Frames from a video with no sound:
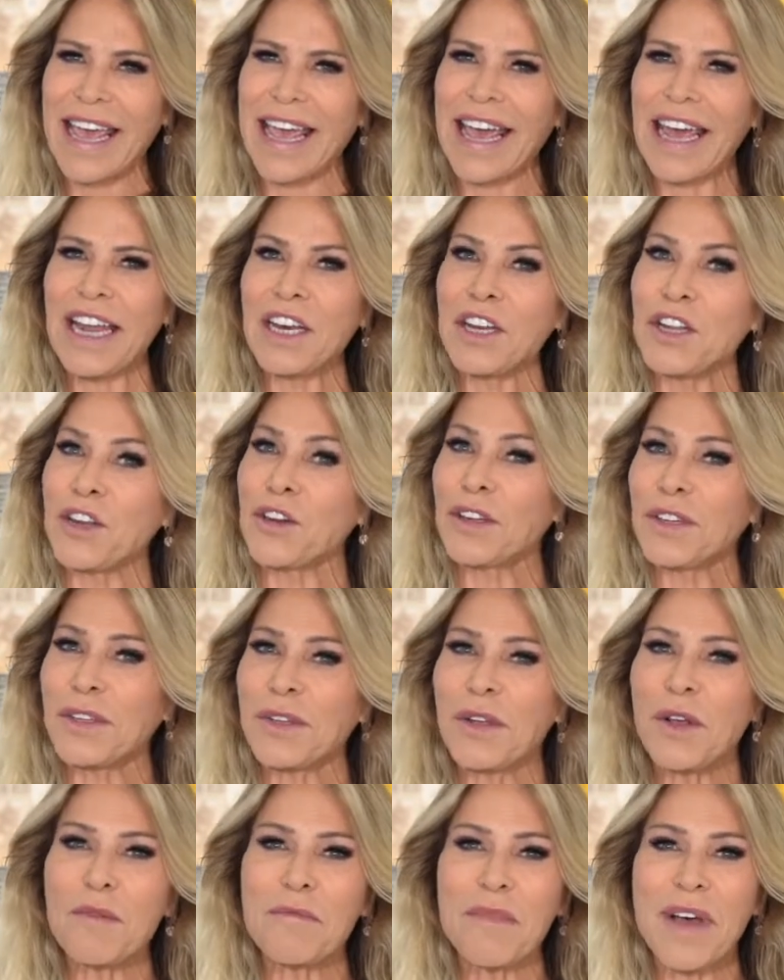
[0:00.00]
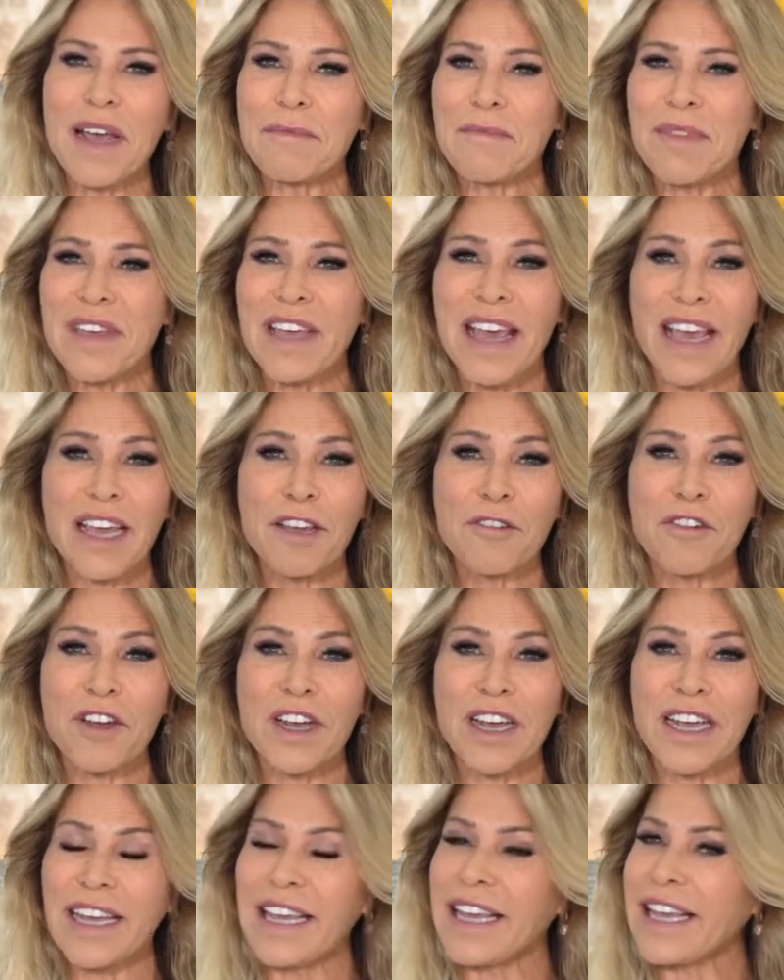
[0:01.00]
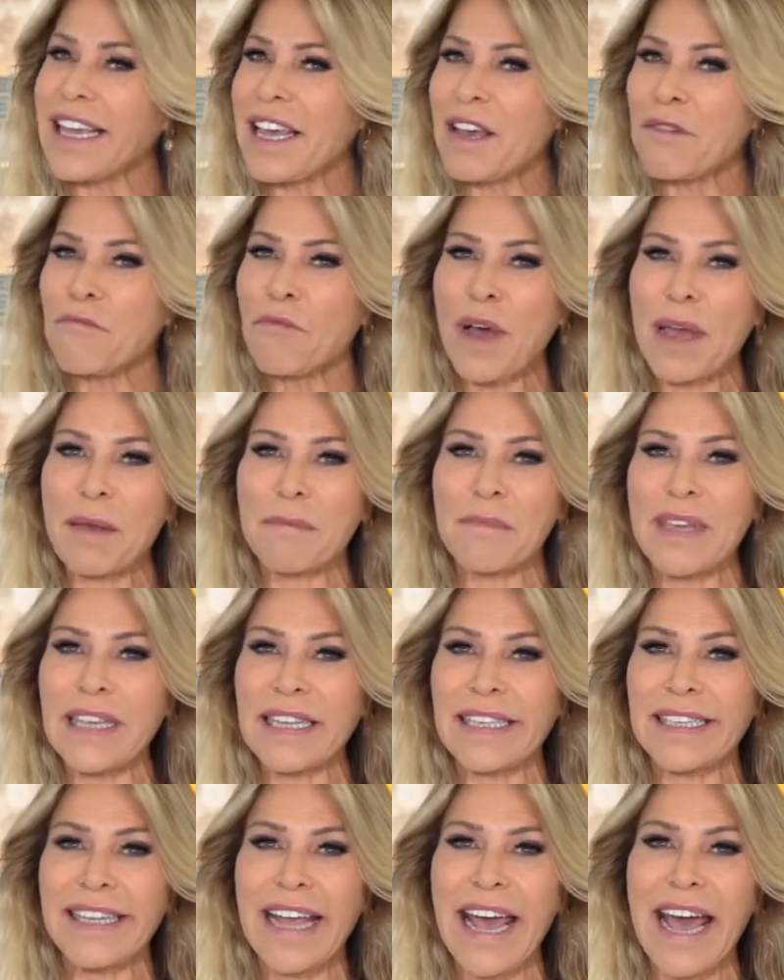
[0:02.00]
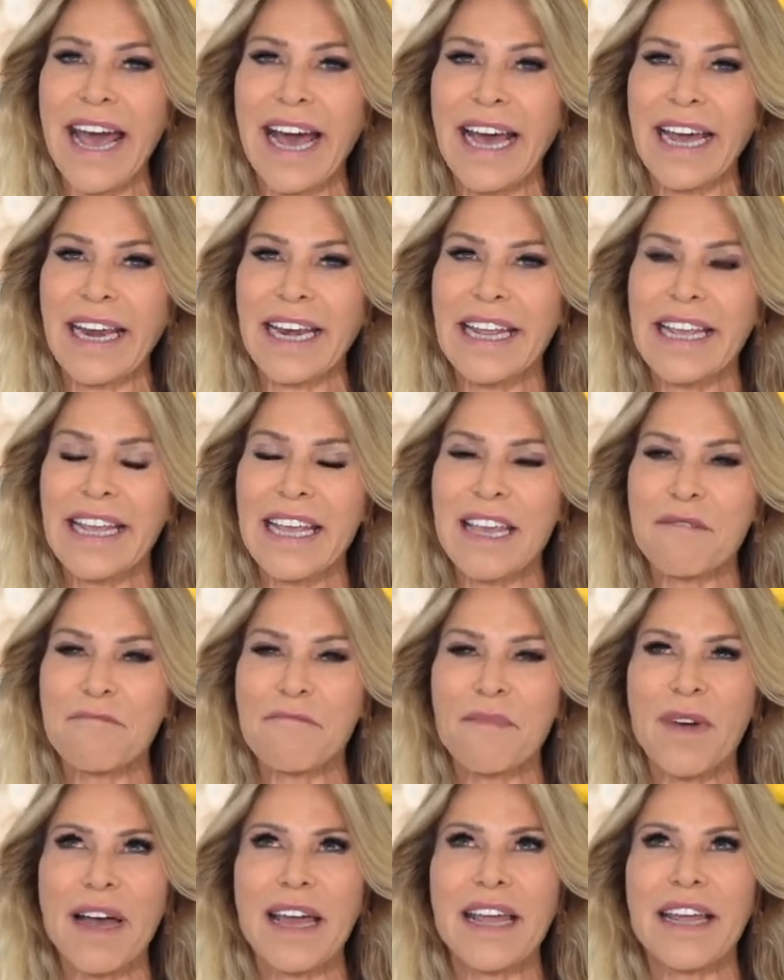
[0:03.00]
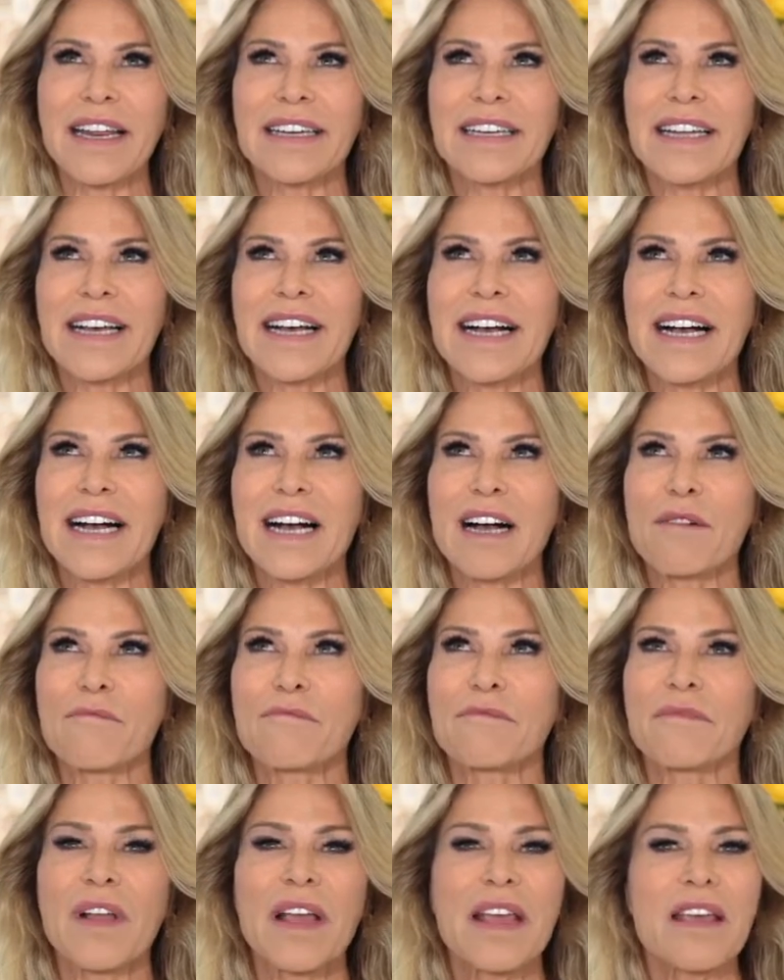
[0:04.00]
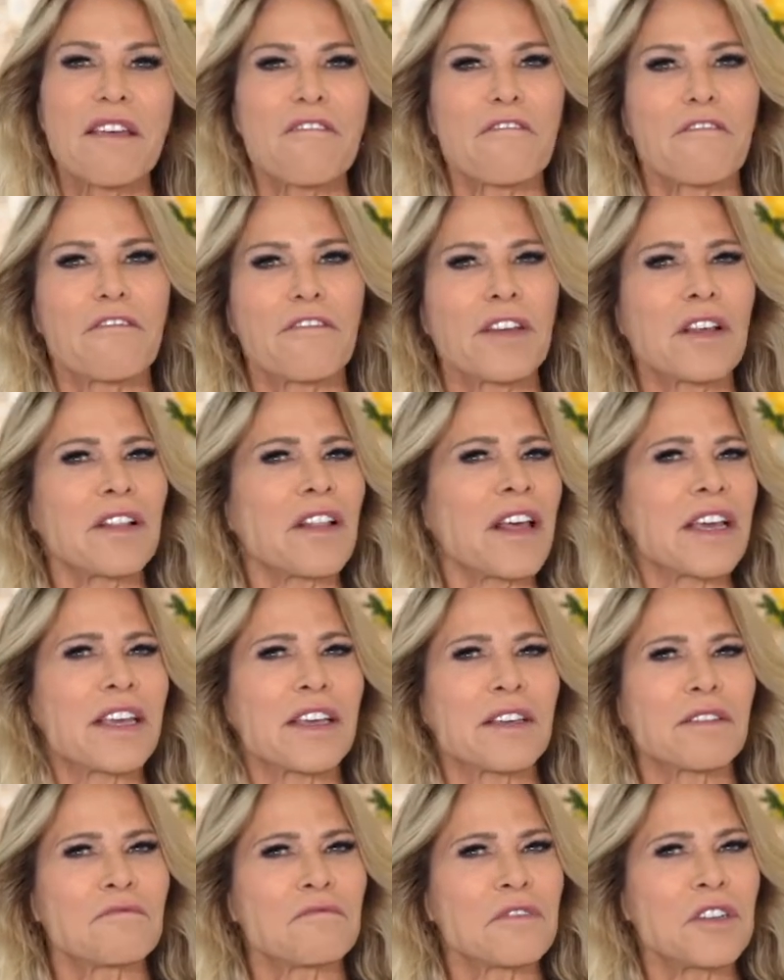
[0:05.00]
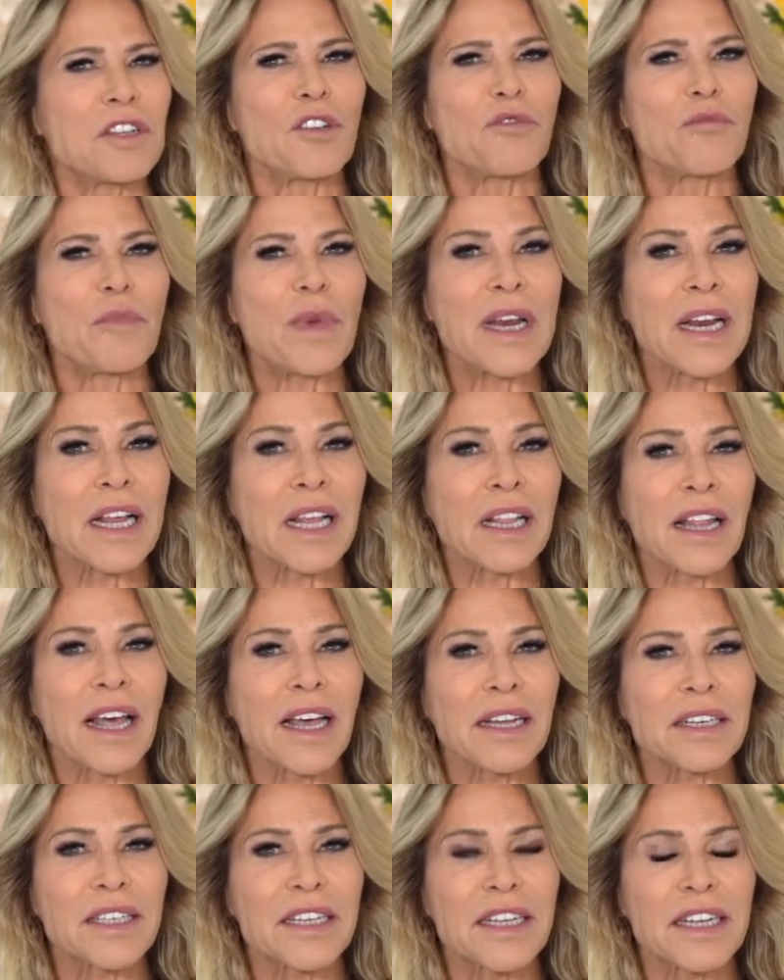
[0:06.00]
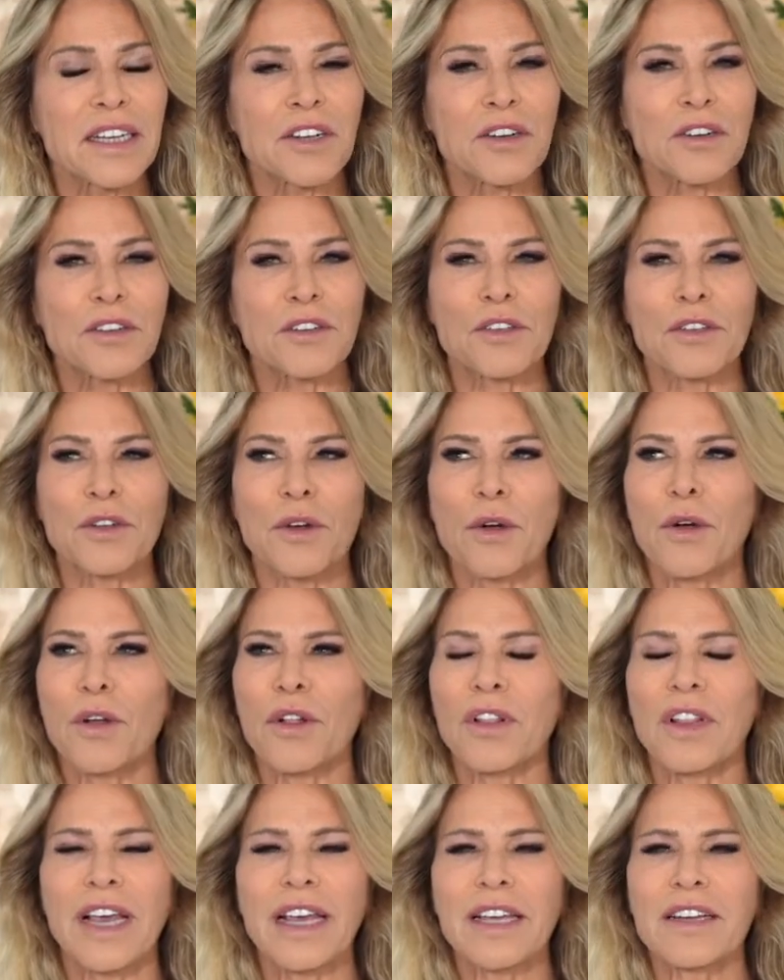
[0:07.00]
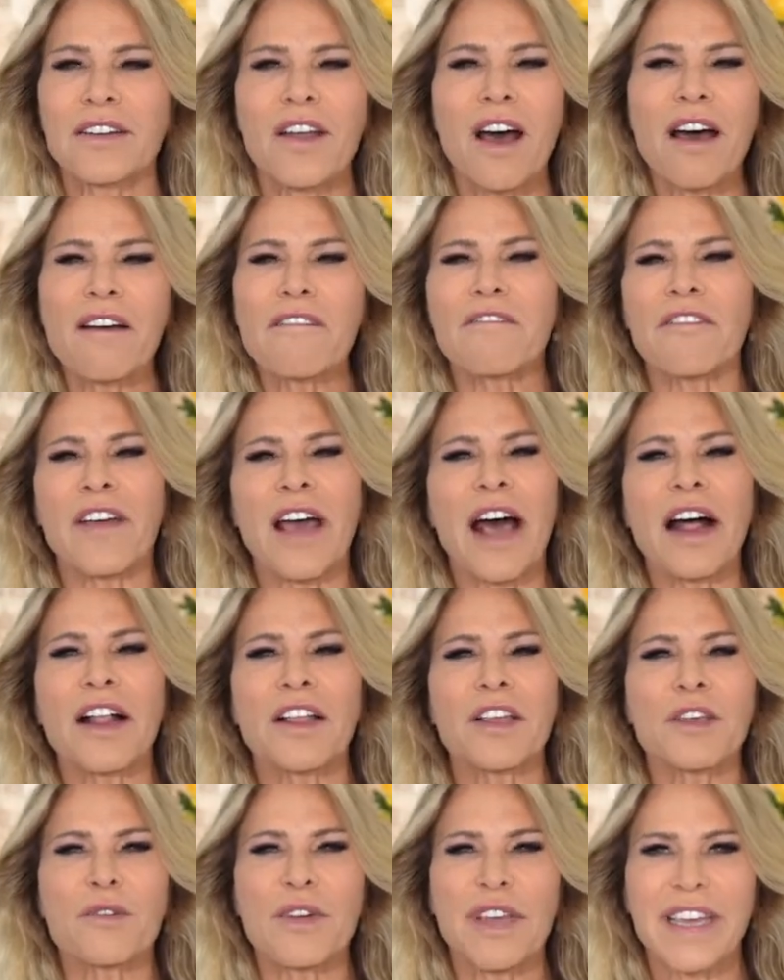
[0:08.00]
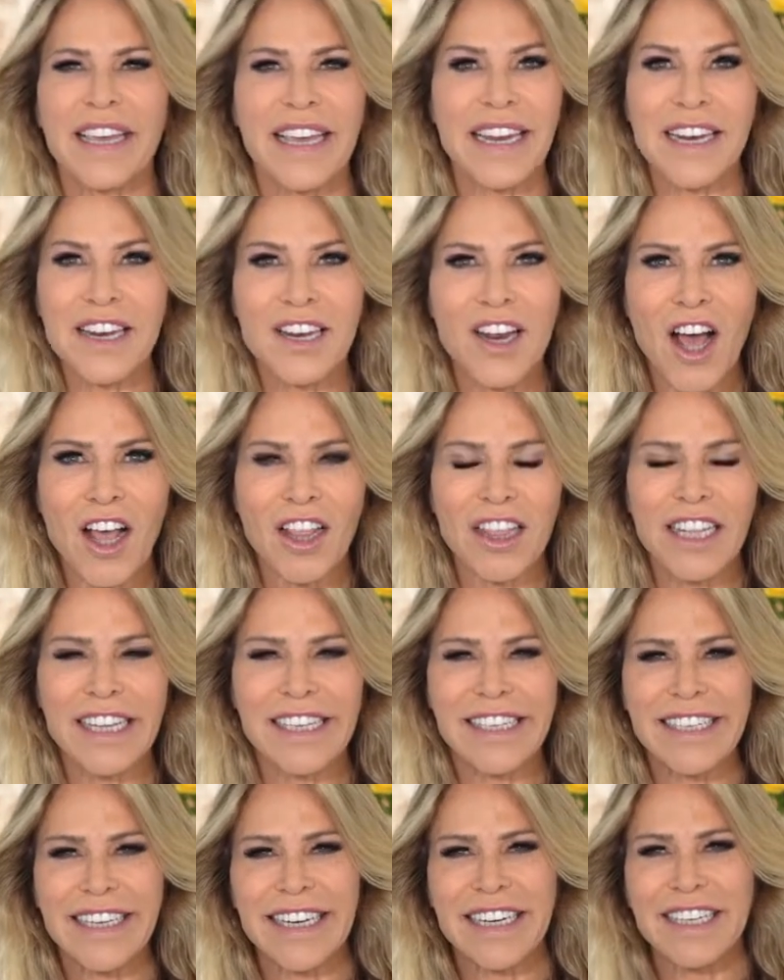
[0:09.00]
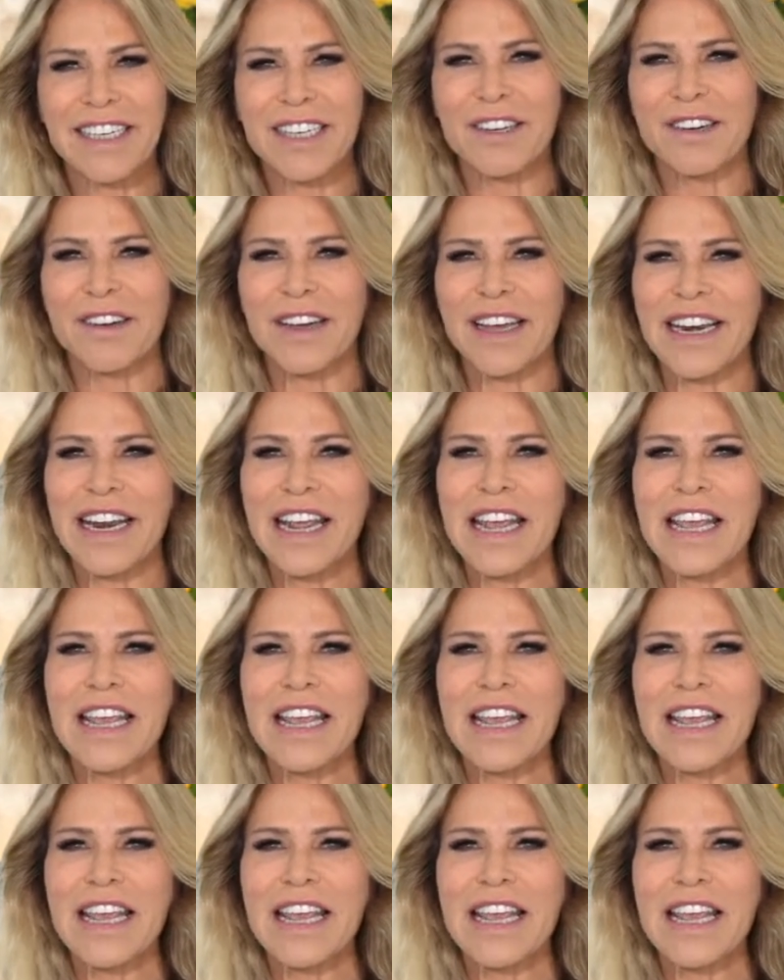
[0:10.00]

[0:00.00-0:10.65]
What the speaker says: And your soul might be angry. It might be sad. It might feel like you've been neglecting your soul, like not valuing it, not listening to it.